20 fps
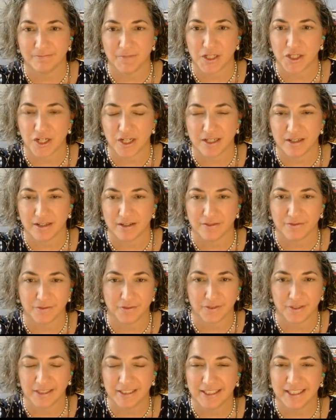mission
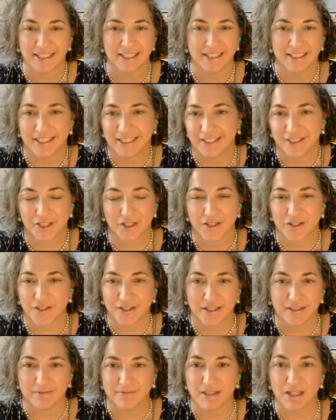of
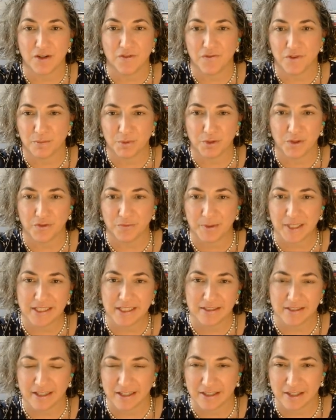just
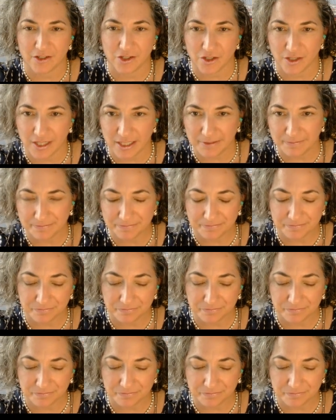self-improvement, essentially.